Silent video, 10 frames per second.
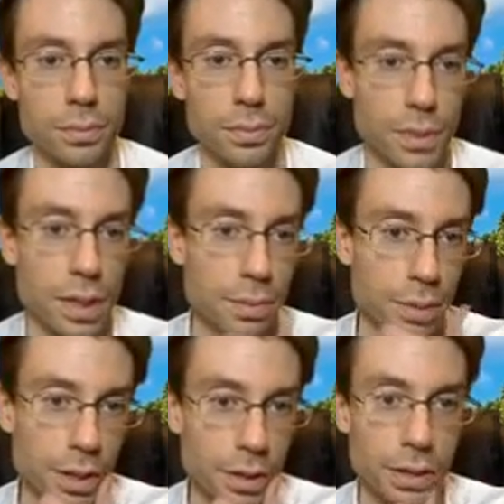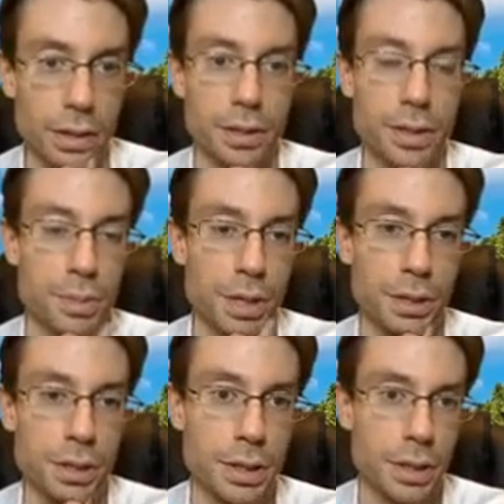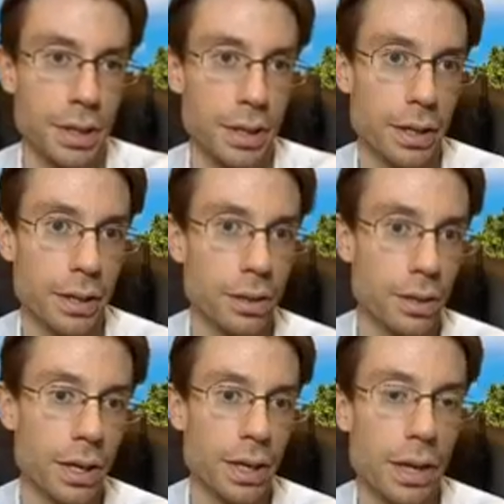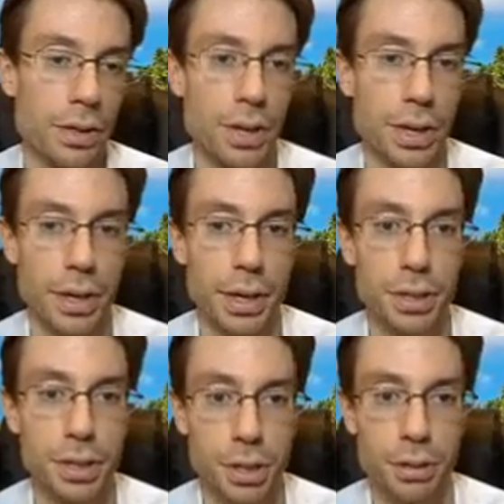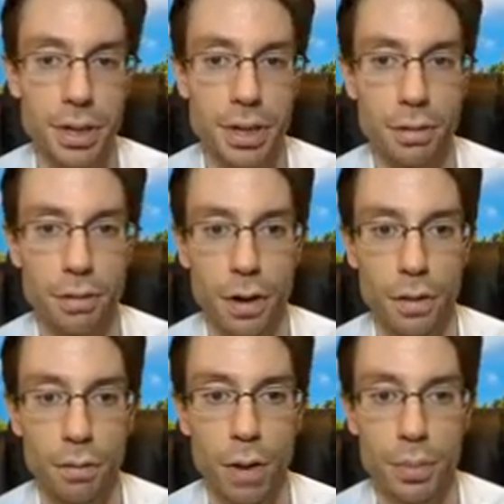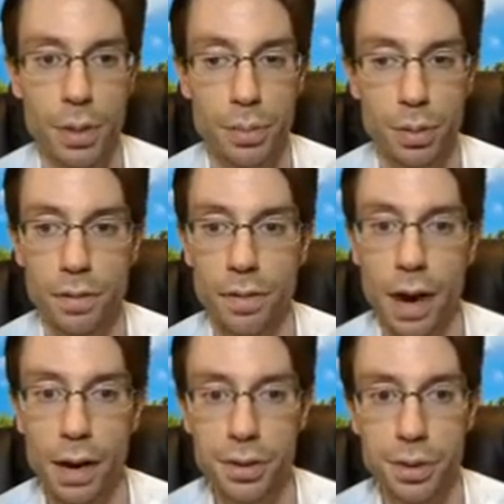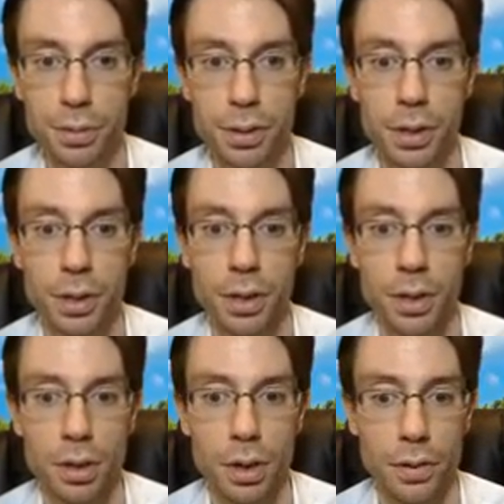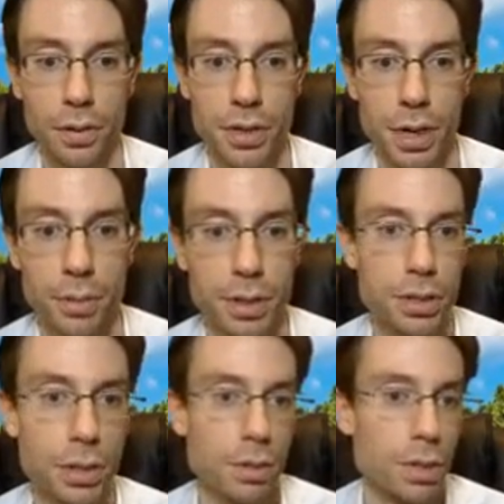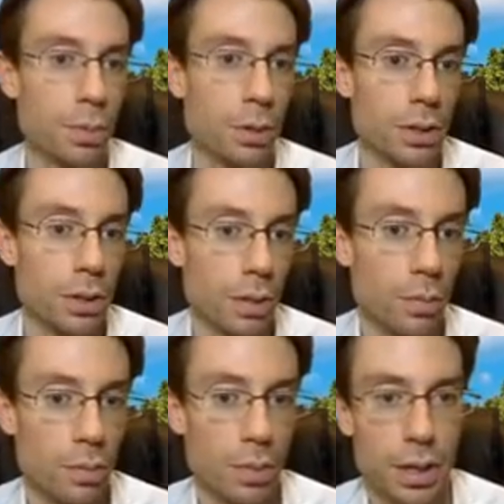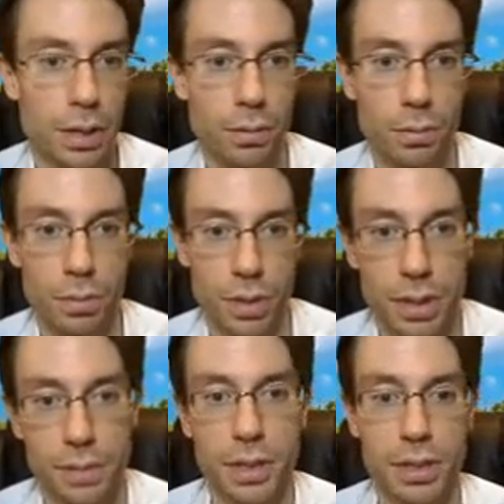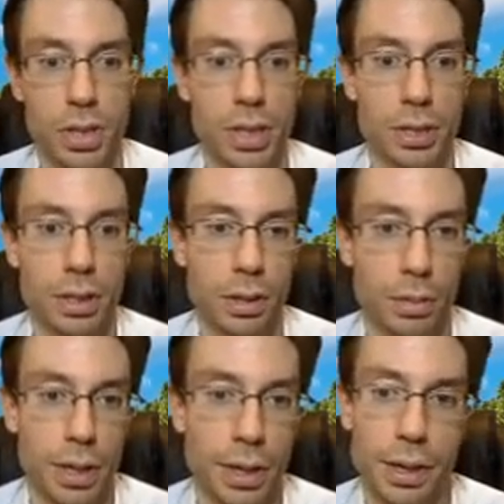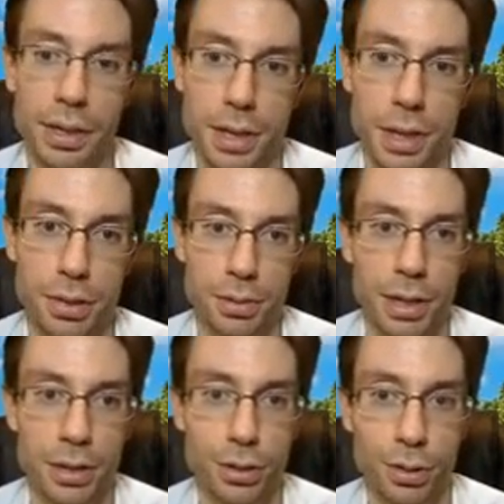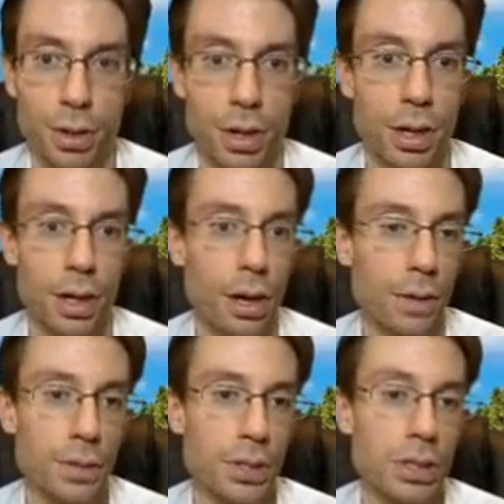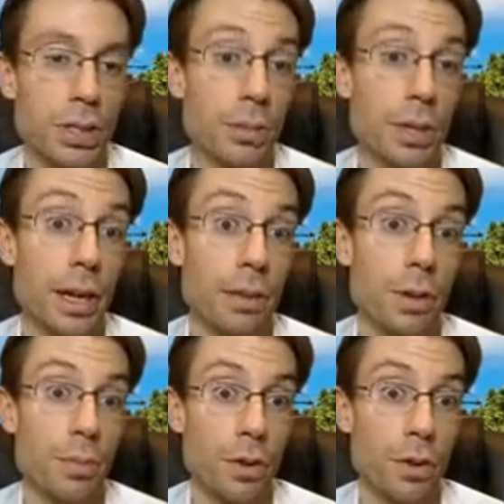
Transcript: Amen. Yeah, that's amazing. And yeah, looking at the history of what people have valued over time, because there was a point in time where money didn't even exist in the way that it does, right? So obviously something had way more